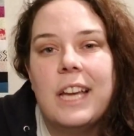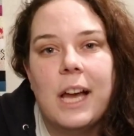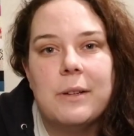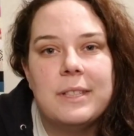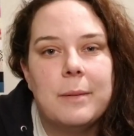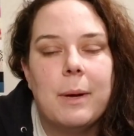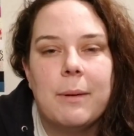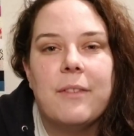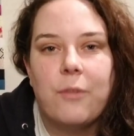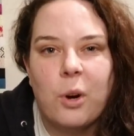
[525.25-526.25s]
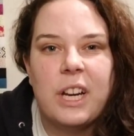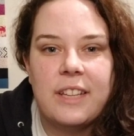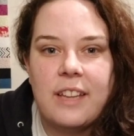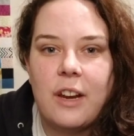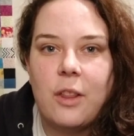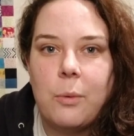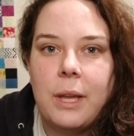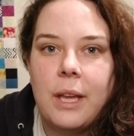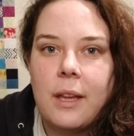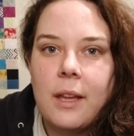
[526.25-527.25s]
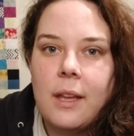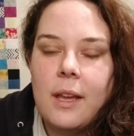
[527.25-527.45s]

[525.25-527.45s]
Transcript: I would say probably four days out of the week.